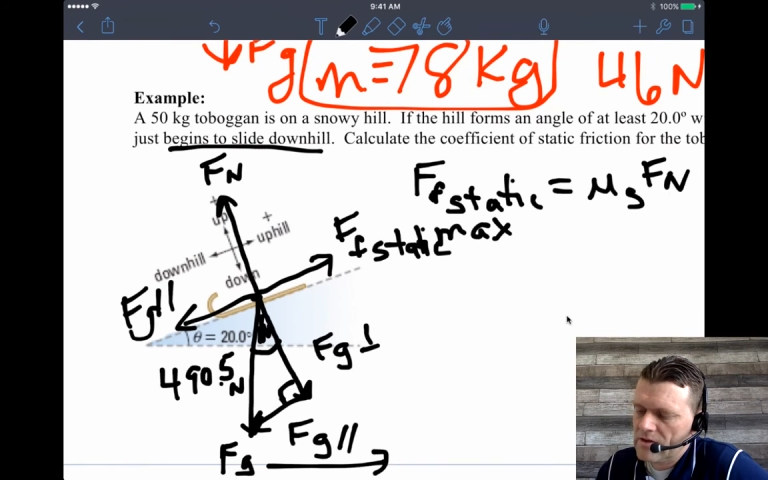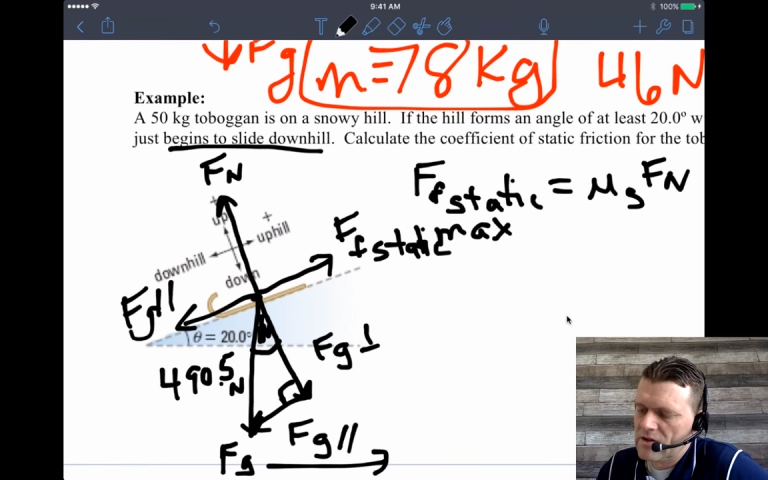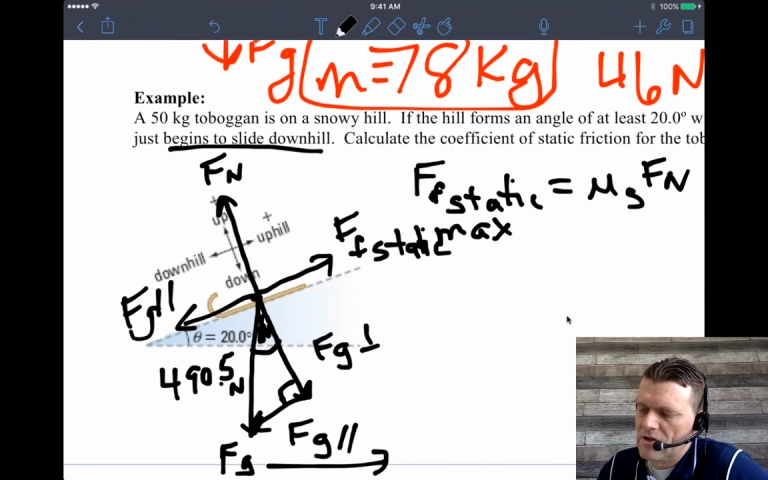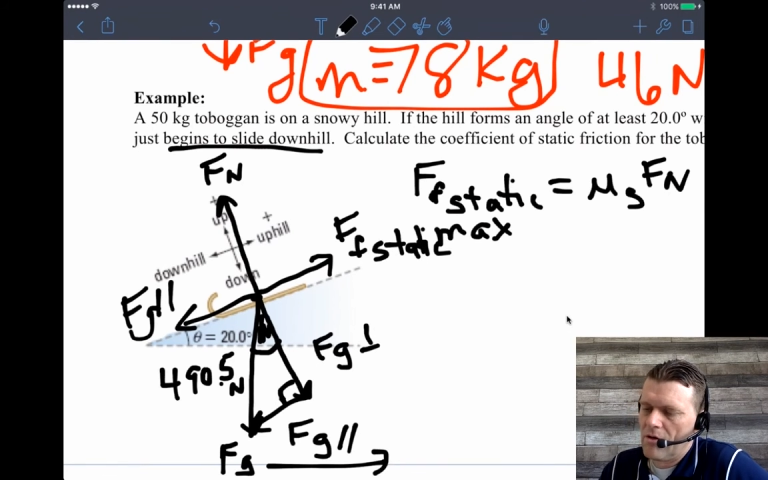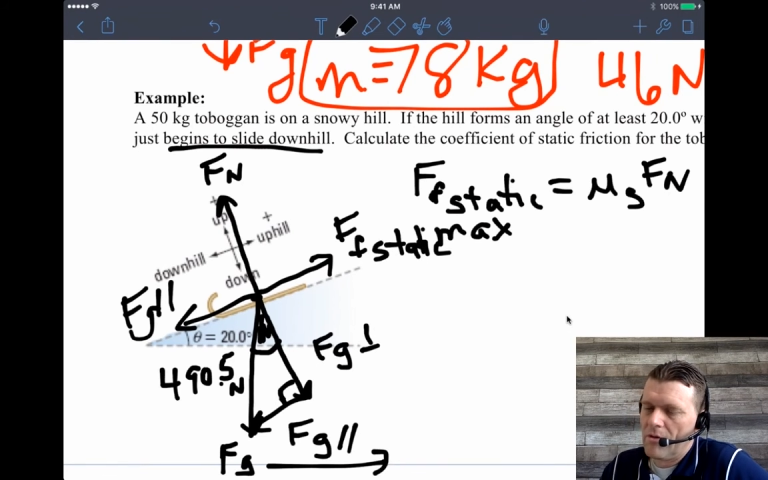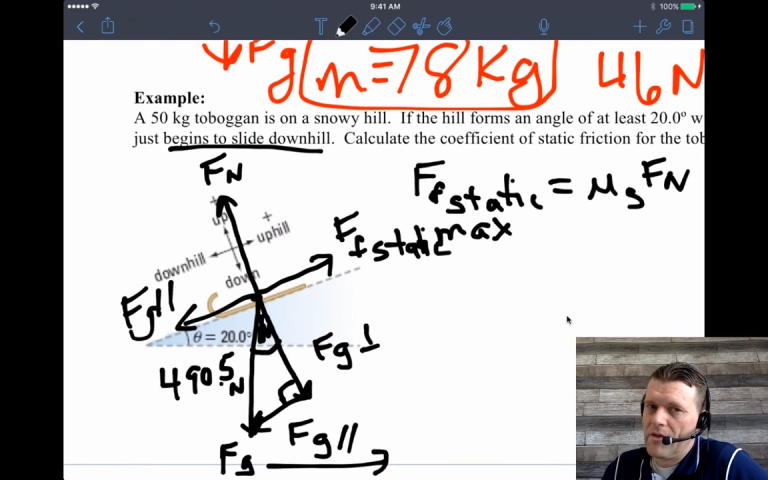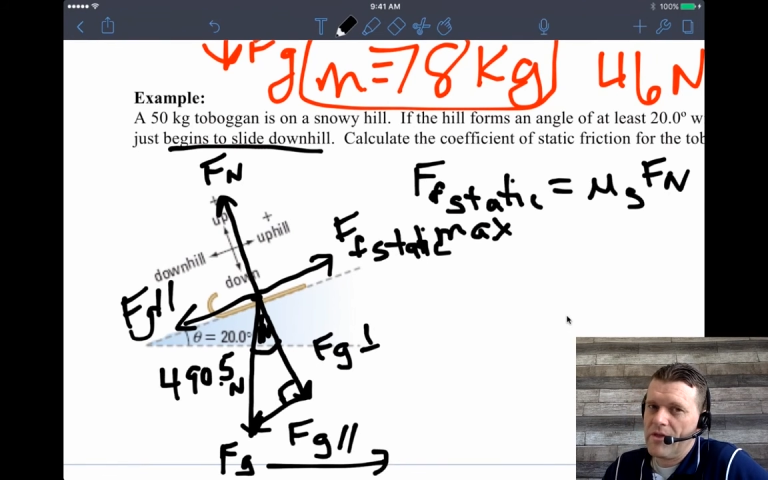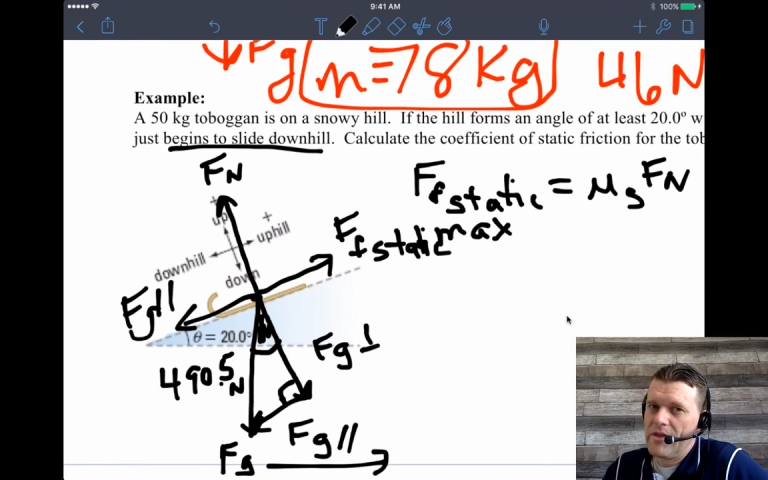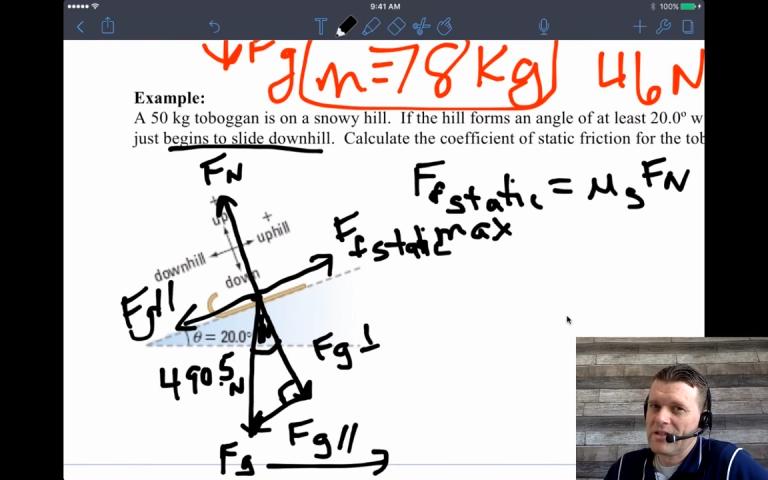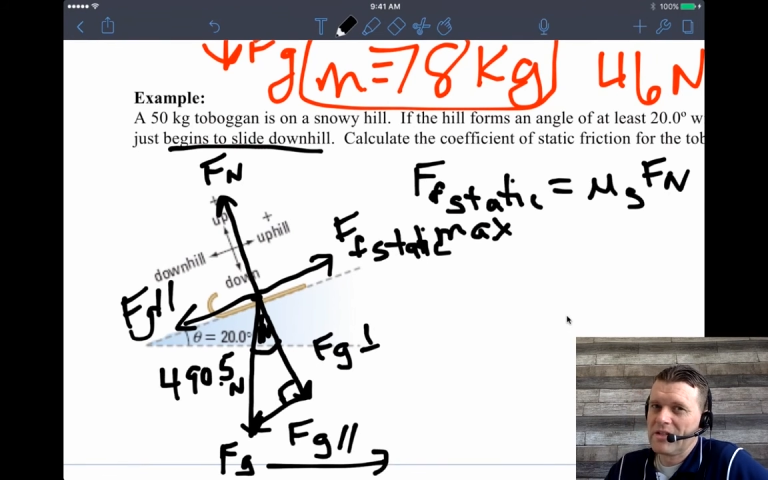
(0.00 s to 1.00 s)
So
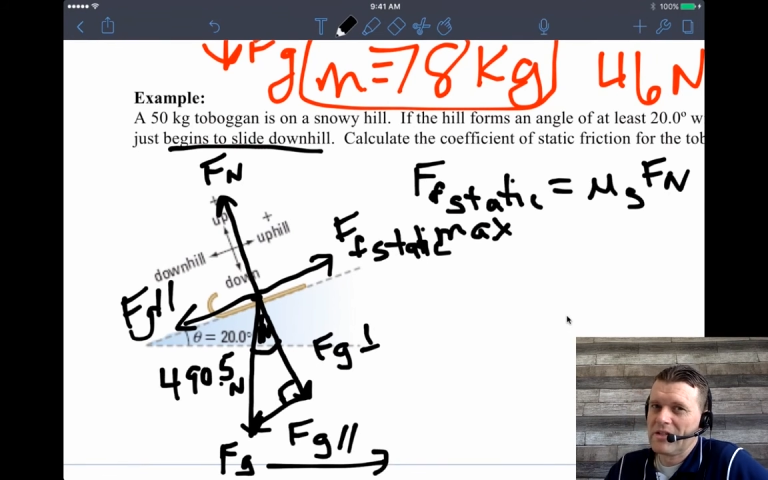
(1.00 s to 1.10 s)
this